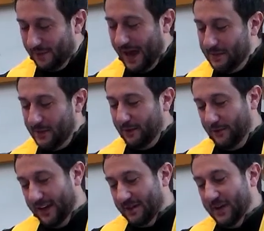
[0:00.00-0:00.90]
Maybe we
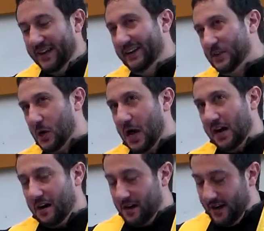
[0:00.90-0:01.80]
feel we didn't
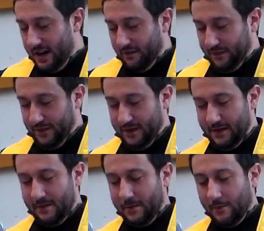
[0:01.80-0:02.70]
try hard enough.
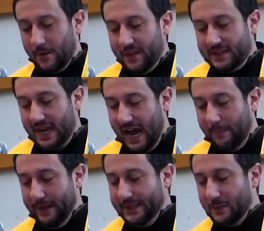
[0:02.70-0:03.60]
When this
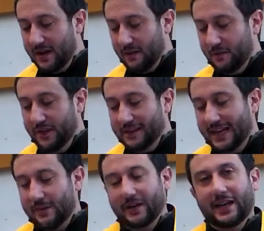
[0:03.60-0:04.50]
happens, we can feel
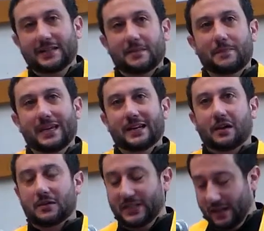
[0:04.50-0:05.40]
like we need to beat
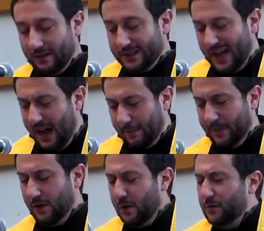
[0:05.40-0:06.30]
ourselves
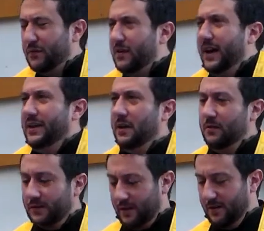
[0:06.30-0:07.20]
up over and
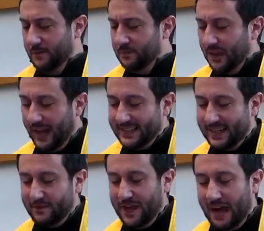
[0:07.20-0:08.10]
over,
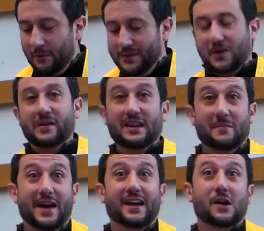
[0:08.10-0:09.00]
as if that was going
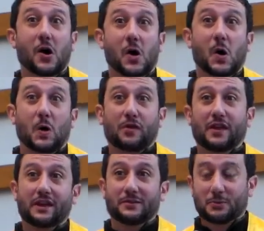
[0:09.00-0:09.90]
to make all
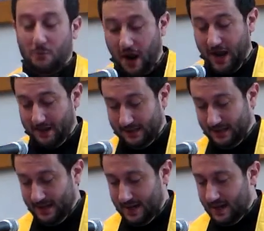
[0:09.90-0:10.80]
things right,
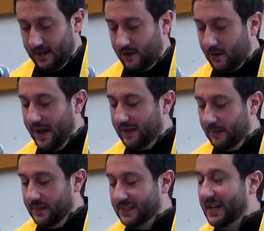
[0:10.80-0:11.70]
or make
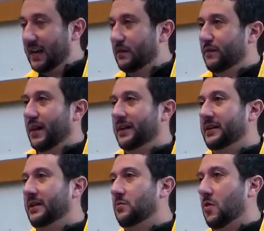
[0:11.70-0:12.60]
the mistake
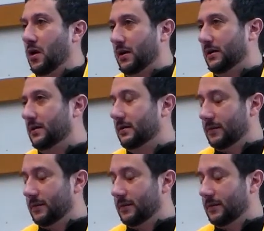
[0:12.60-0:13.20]
finally work,